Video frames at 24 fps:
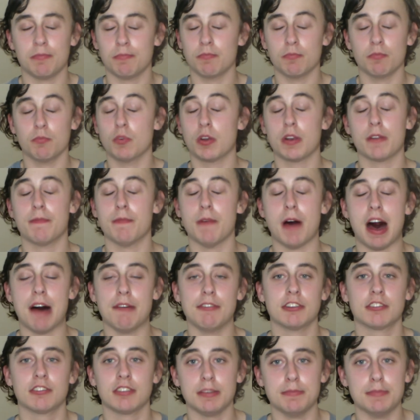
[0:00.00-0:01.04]
It would have
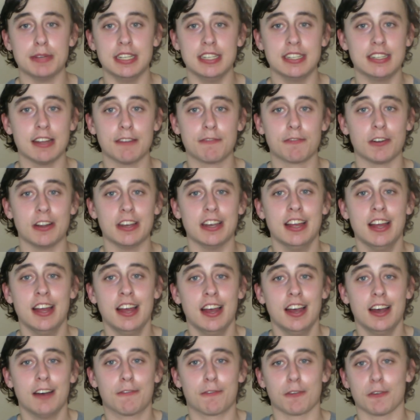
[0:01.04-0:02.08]
obviously been different
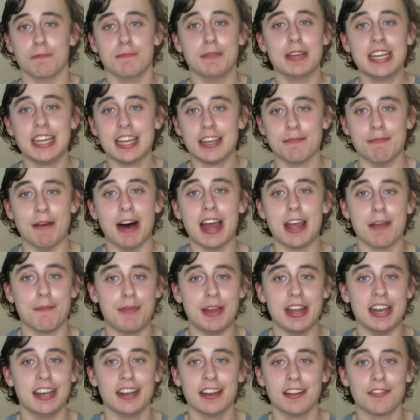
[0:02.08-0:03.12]
for me, in my
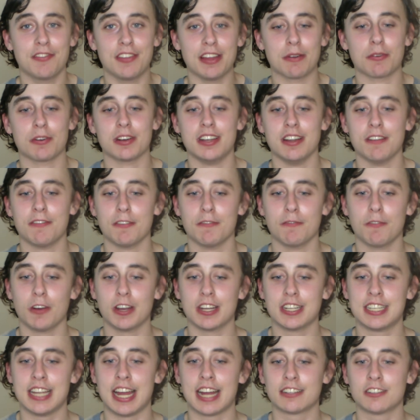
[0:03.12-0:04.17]
opinion, if they were different
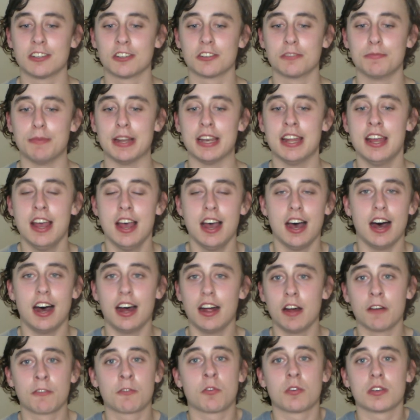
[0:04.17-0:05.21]
voice actors, but
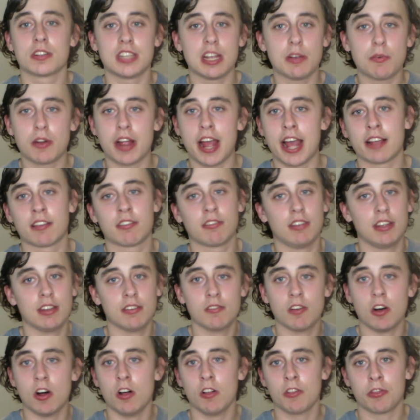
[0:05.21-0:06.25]
uh, of course they were
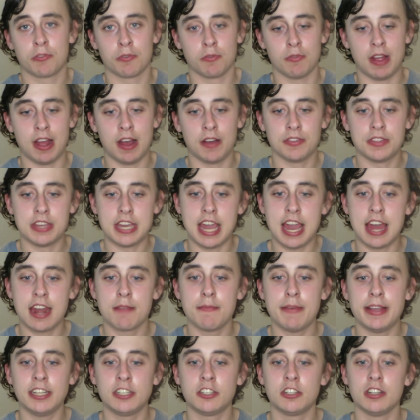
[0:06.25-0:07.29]
excellent all throughout. The
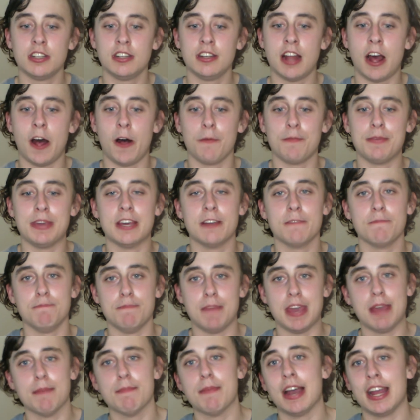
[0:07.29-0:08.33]
animation,
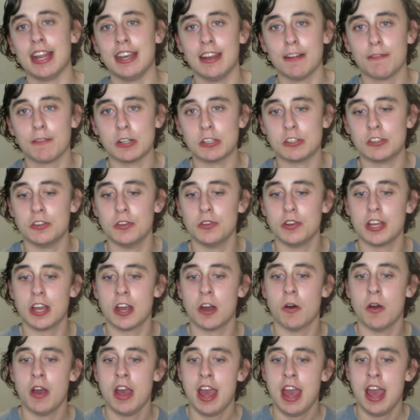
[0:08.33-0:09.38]
albeit made by a different
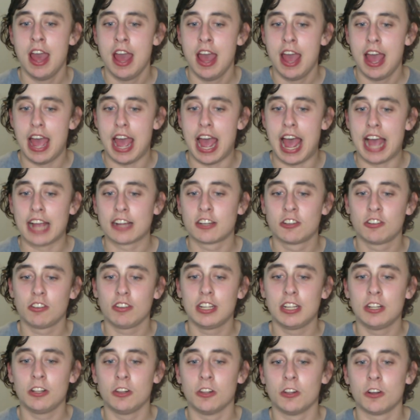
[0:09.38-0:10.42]
studio,
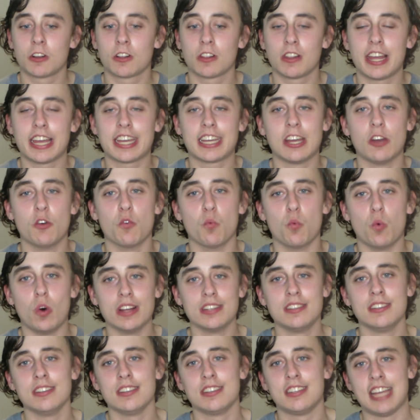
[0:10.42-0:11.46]
actually looked like it
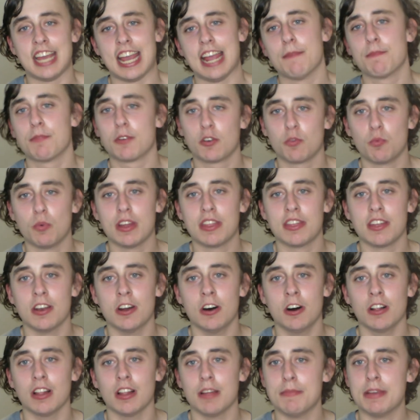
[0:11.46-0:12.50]
wasn't tampered with at
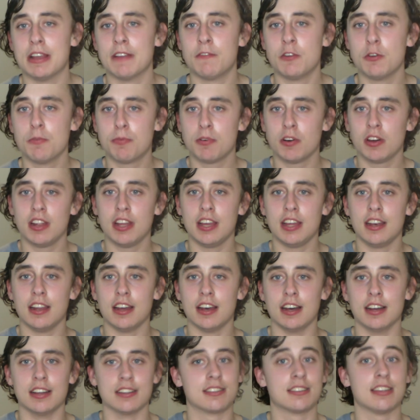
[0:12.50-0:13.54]
all. I mean, if you put in
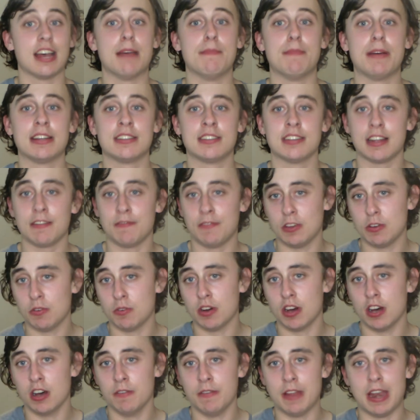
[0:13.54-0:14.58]
a side-by-side -side
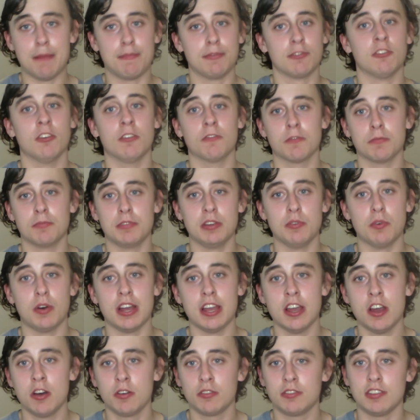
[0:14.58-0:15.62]
view of an episode from
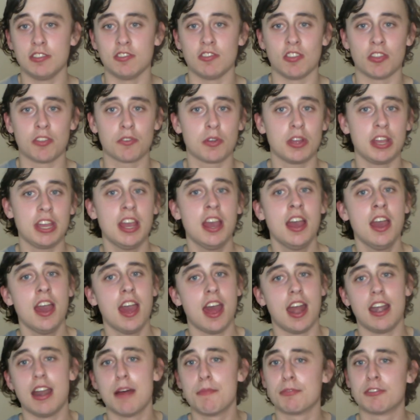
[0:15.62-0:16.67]
TYO Season 3
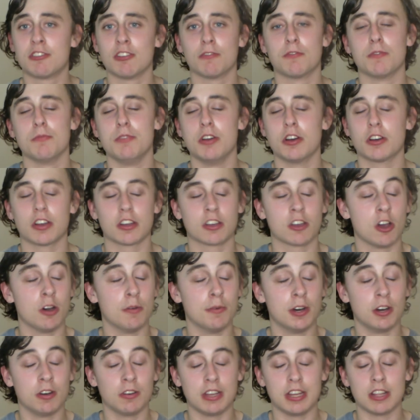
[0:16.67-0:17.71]
and an episode from Doga
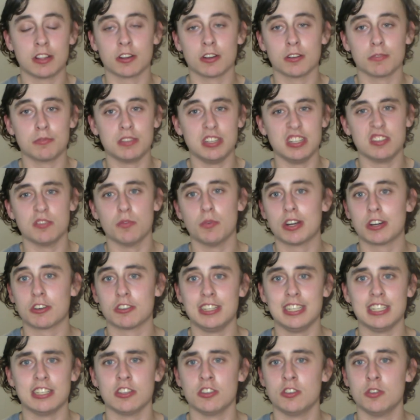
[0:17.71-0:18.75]
Kobo, either Season 1 or
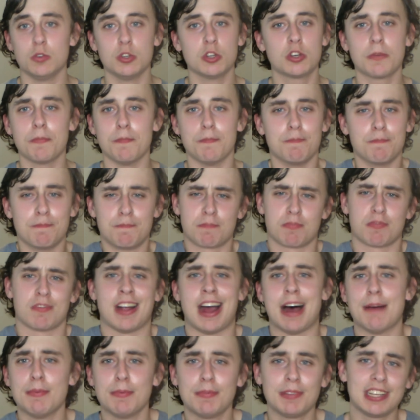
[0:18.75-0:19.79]
Season 2, you can
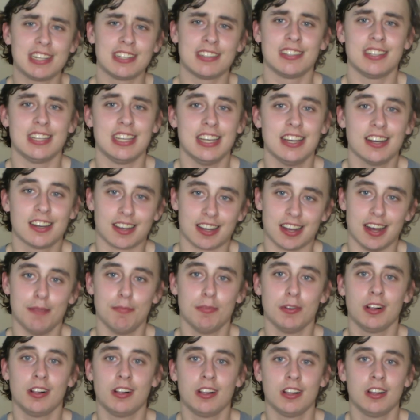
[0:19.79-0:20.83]
probably see a
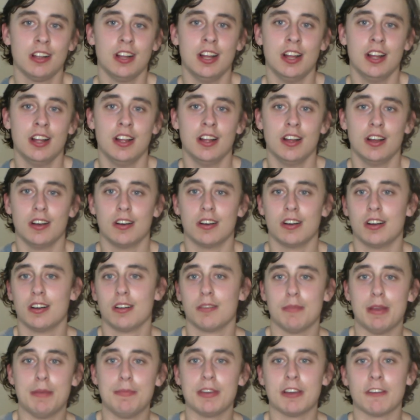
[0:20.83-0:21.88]
couple or
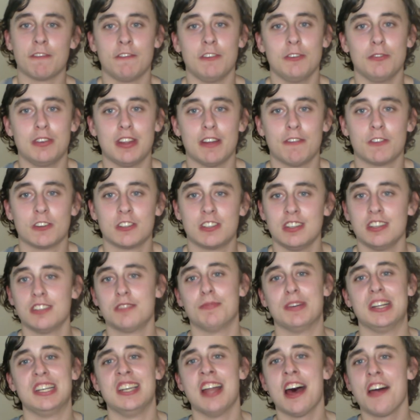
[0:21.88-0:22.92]
uh, maybe a few
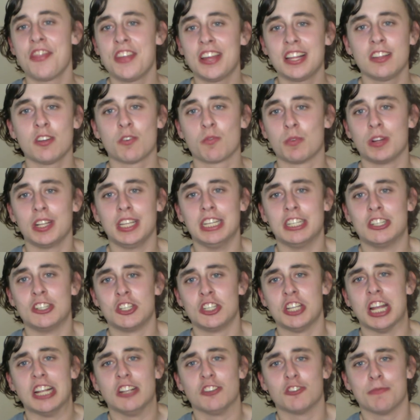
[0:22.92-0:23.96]
differences, but nothing to really
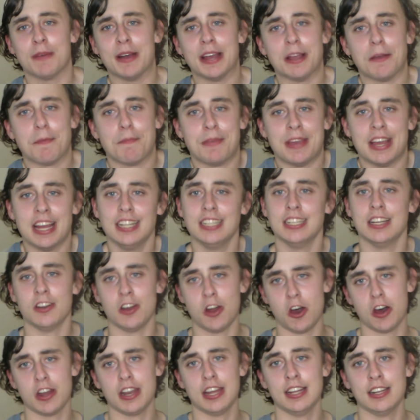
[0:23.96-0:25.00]
change my opinion
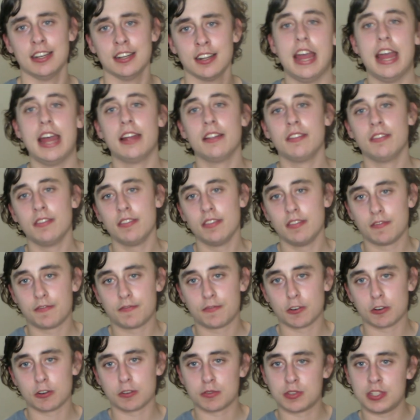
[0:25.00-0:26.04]
on it. And
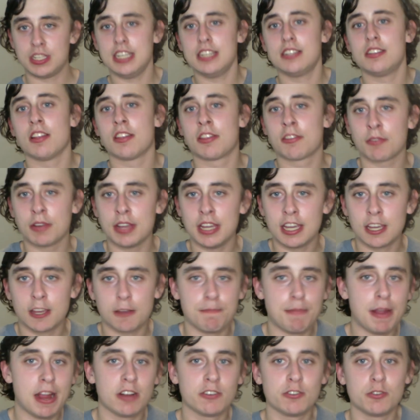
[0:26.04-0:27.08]
for season three,
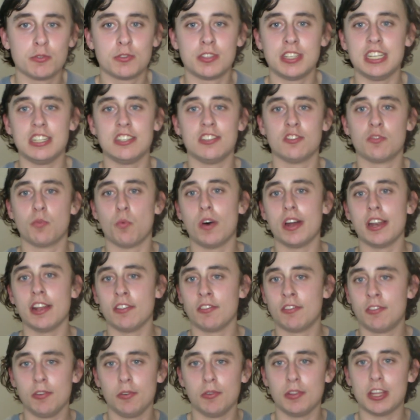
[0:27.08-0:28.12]
compared to seasons one
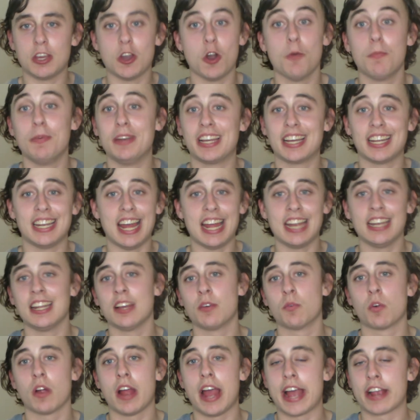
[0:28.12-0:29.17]
and two, the opening and
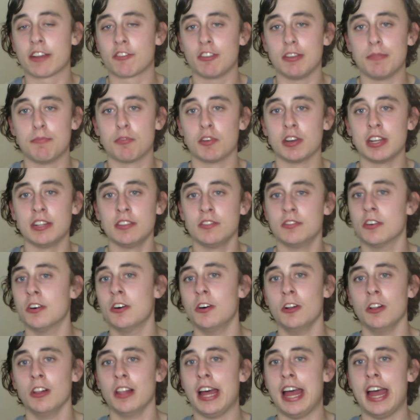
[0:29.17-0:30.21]
ending were actually pretty
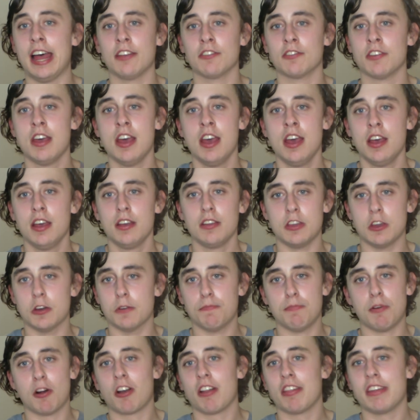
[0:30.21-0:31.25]
dull, as you
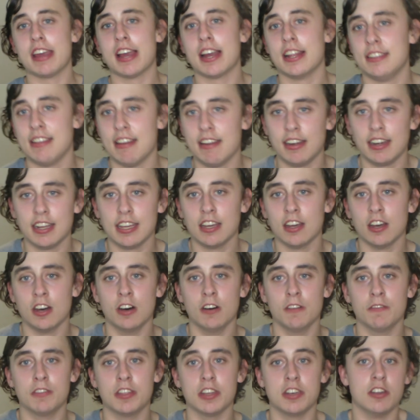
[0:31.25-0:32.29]
know, part of the identity
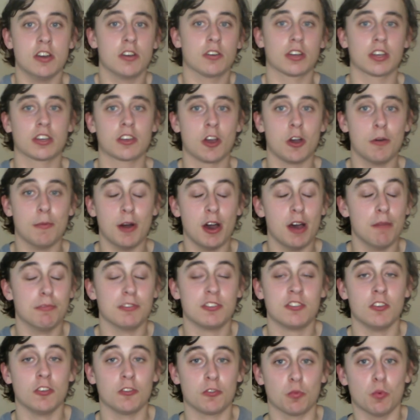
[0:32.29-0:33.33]
of the Doga Kobo
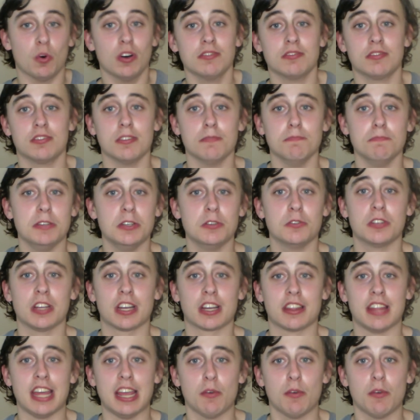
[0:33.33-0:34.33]
episodes was the music.